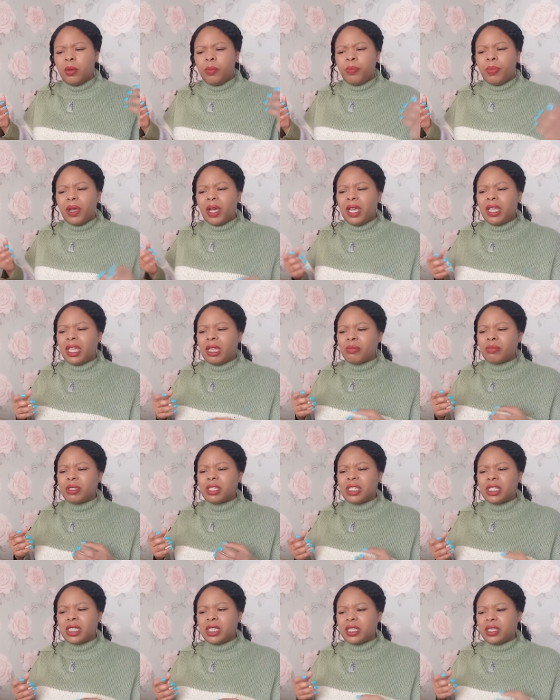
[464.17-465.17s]
But I am
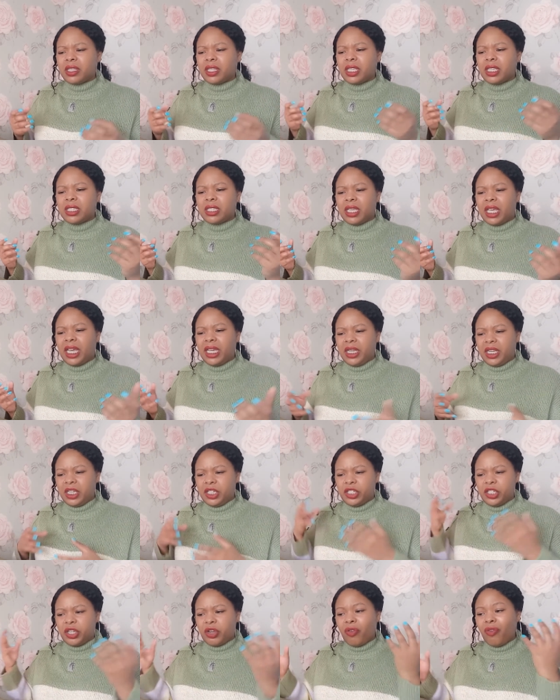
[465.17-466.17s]
seeing this
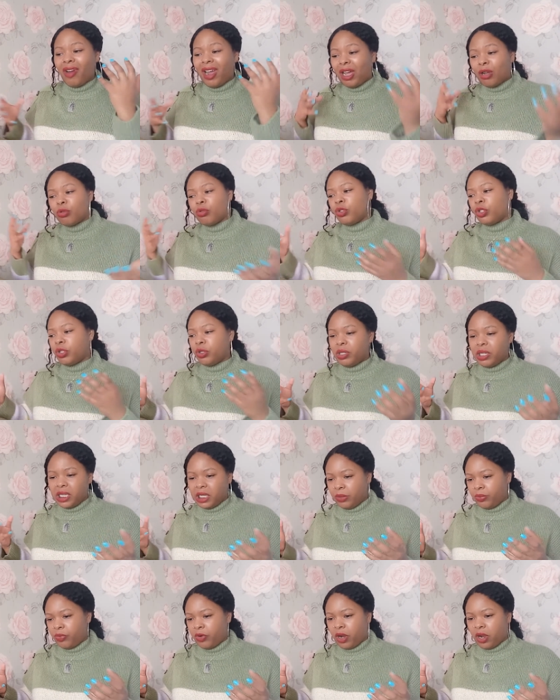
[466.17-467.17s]
energy around you,
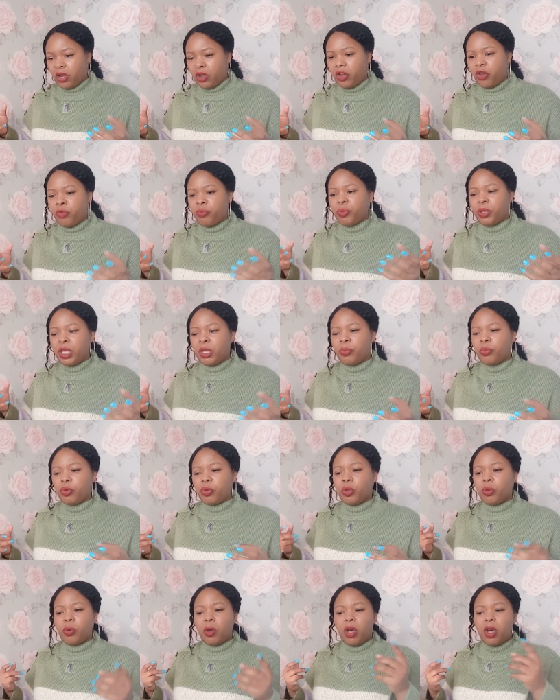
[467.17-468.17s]
Libra, of people
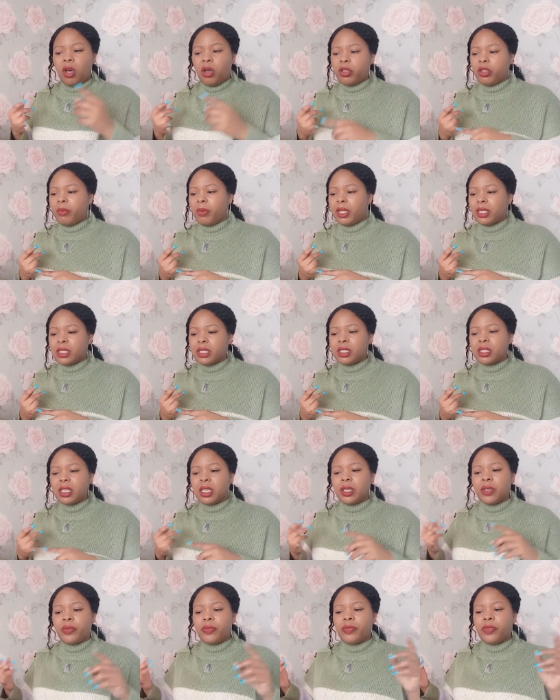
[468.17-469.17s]
who are
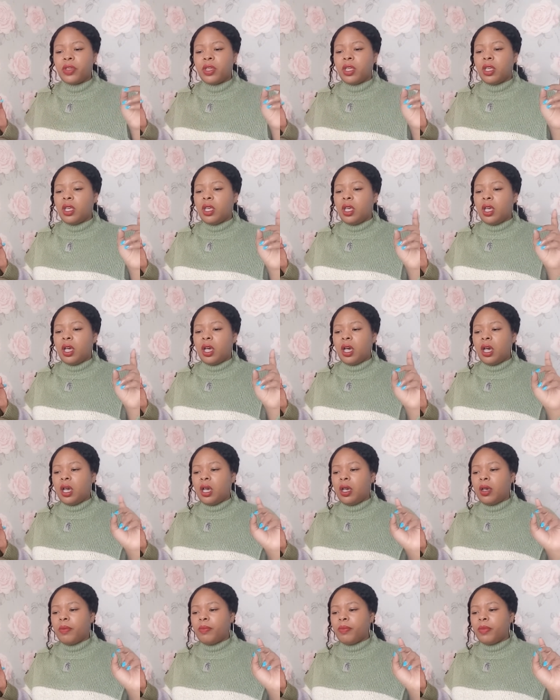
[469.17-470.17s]
argumentative.
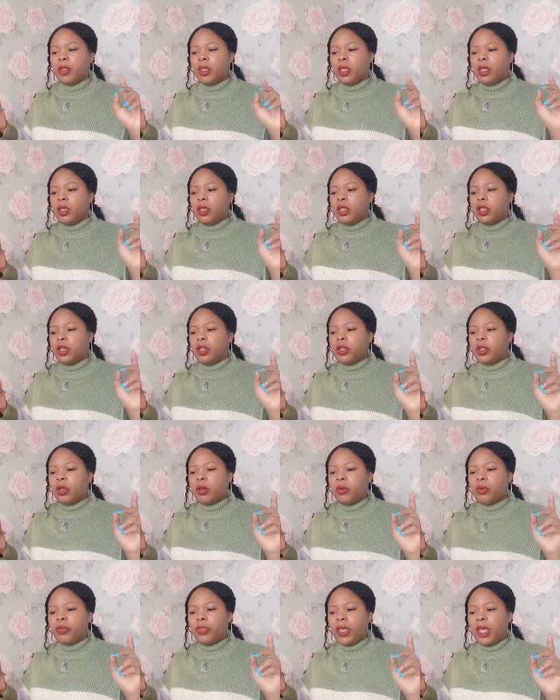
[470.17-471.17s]
You
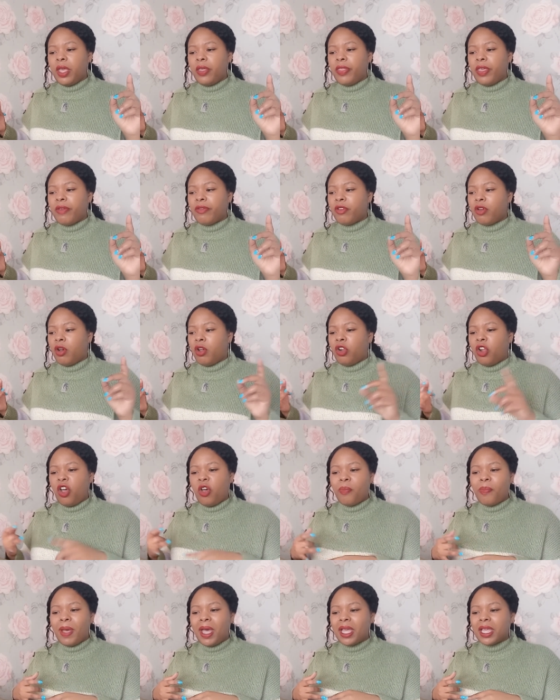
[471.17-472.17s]
know, they've got a lot
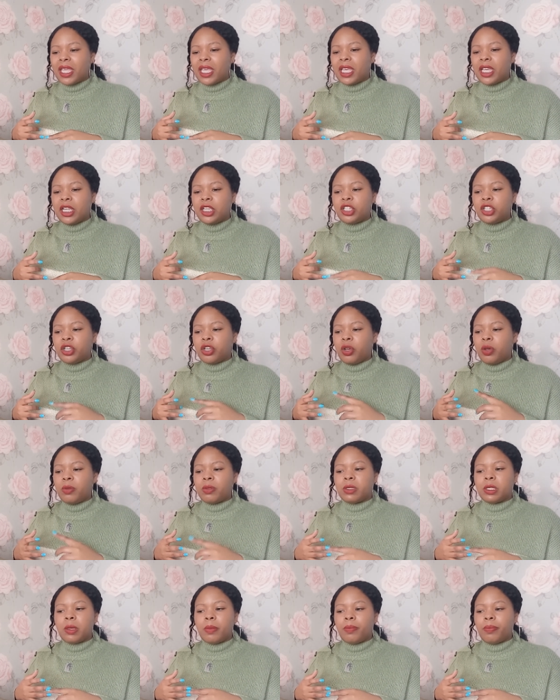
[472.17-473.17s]
of baggage. They've got
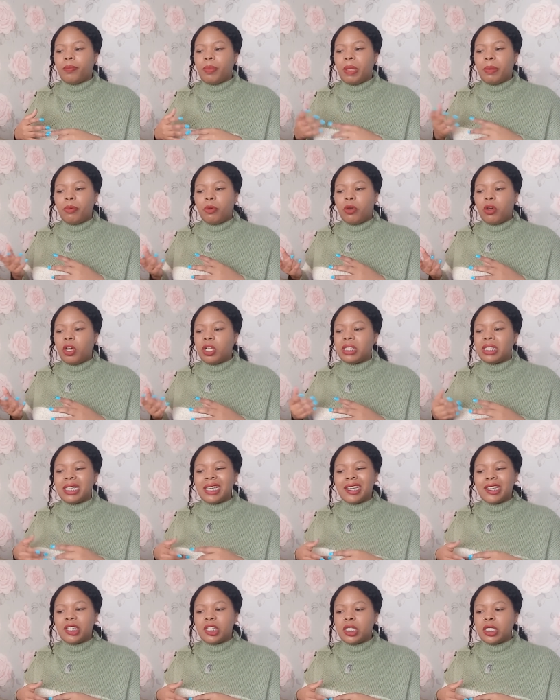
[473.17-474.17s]
some people got
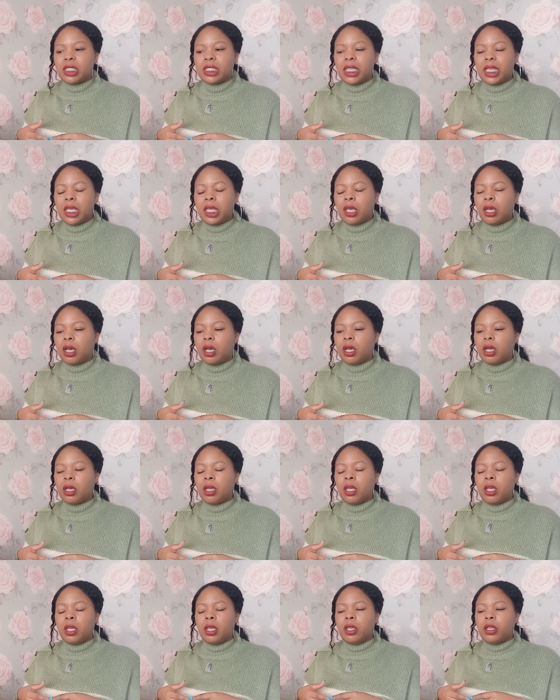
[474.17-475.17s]
addictions here,
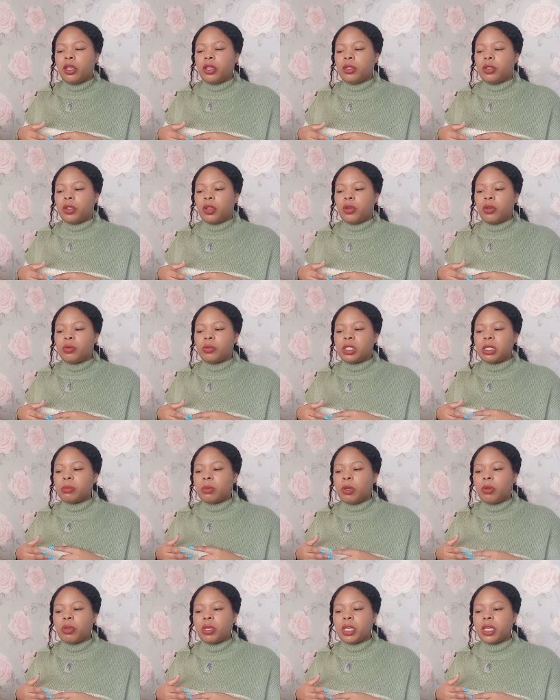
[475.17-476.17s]
you know,
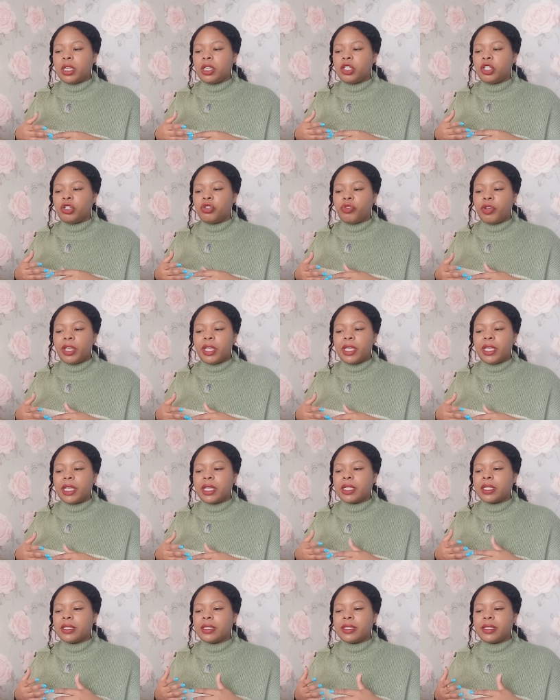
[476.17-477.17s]
smoking,
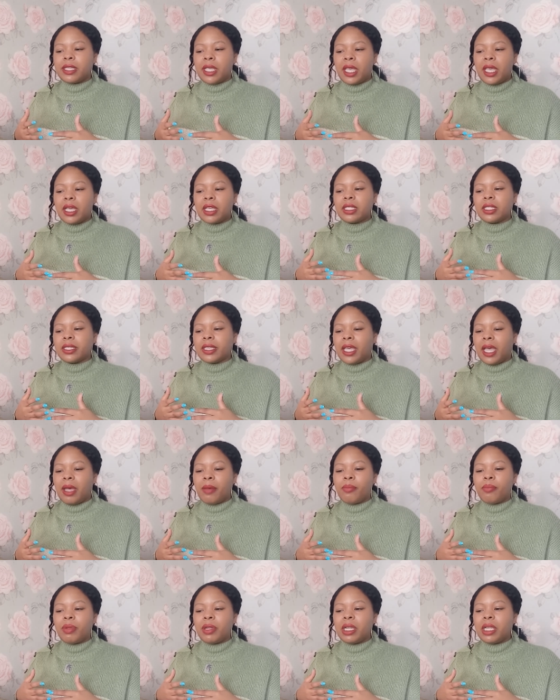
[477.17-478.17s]
drinking, sex,
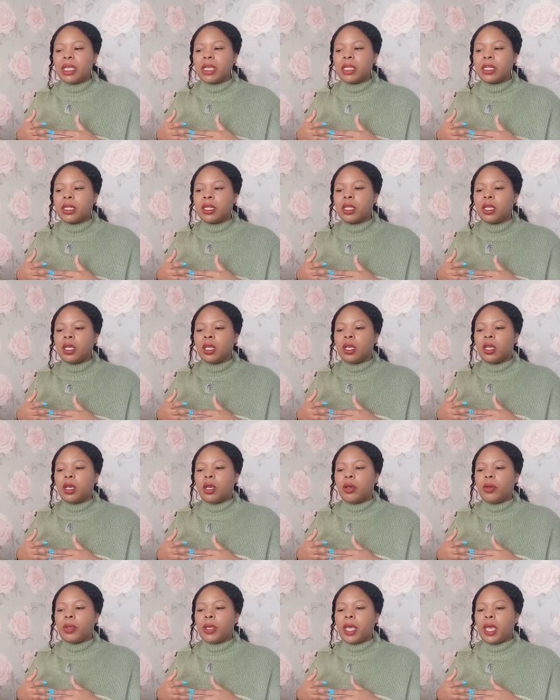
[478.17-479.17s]
gambling.
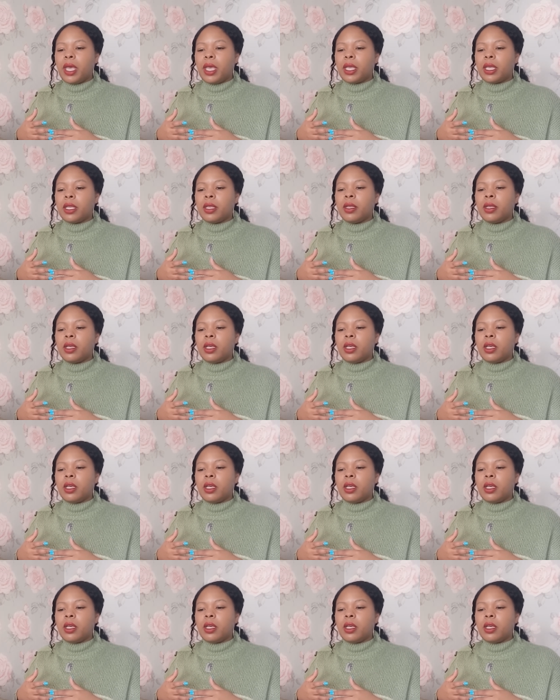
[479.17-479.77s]
Okay,